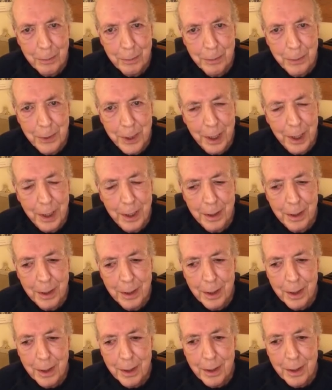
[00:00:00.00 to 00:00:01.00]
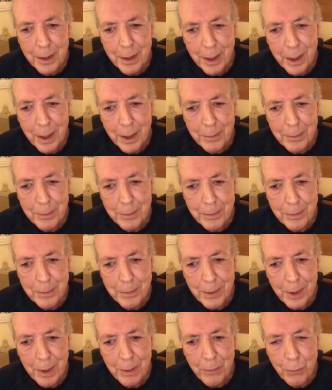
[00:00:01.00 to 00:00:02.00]
but
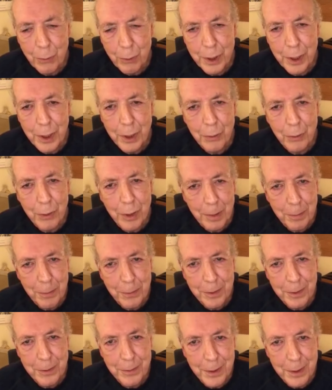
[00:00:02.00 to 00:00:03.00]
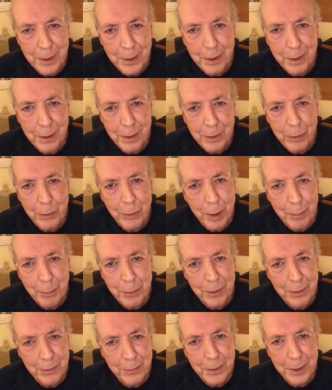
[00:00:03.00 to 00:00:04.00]
of working
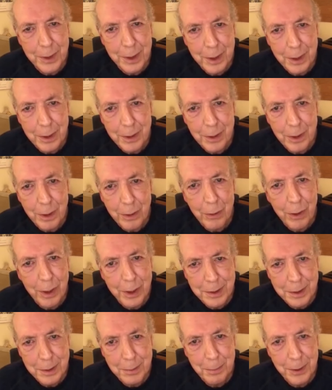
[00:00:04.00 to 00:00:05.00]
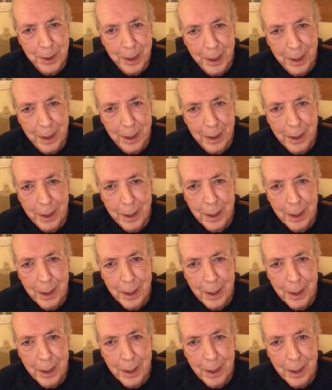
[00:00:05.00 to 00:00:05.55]
cooperatively across the planet